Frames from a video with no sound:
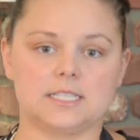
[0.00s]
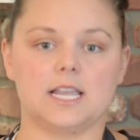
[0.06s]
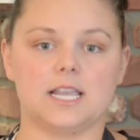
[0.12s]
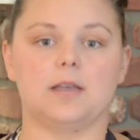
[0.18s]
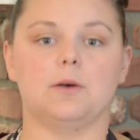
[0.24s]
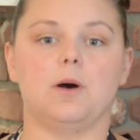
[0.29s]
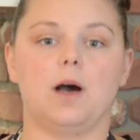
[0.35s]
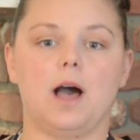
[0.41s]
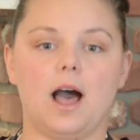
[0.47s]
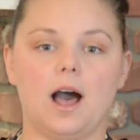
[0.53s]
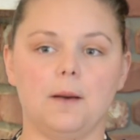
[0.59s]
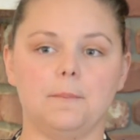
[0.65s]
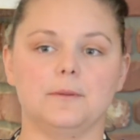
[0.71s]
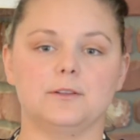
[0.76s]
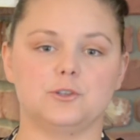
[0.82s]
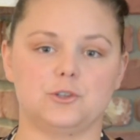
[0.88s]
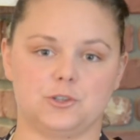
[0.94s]
it will
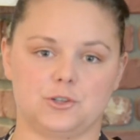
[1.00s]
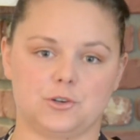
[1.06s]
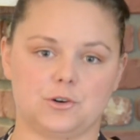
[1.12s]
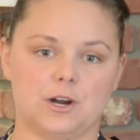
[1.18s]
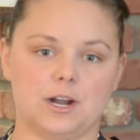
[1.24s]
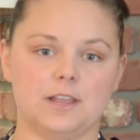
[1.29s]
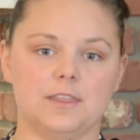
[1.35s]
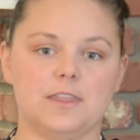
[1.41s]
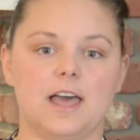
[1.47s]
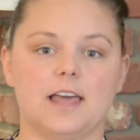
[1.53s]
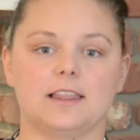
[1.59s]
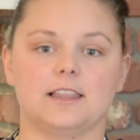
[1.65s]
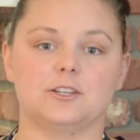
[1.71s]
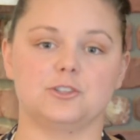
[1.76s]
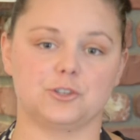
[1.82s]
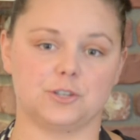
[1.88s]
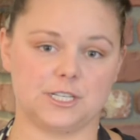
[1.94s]
help ensure that
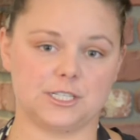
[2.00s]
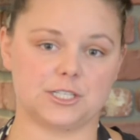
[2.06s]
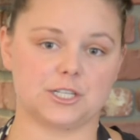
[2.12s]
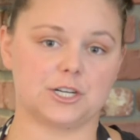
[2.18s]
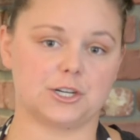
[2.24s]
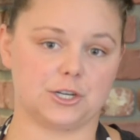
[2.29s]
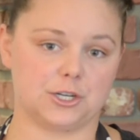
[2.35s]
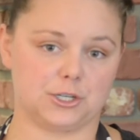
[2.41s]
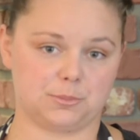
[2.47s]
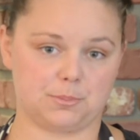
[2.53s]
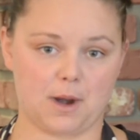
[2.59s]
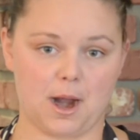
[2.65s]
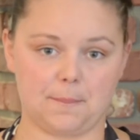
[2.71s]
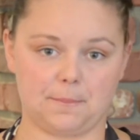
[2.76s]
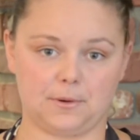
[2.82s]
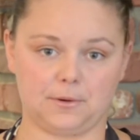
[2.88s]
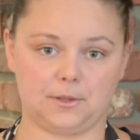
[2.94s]
the treats are cooked
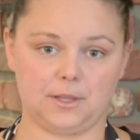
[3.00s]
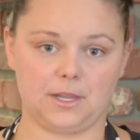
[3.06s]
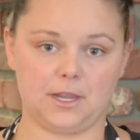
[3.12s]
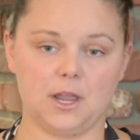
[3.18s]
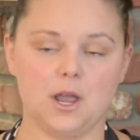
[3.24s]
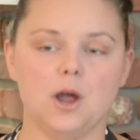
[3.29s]
properly.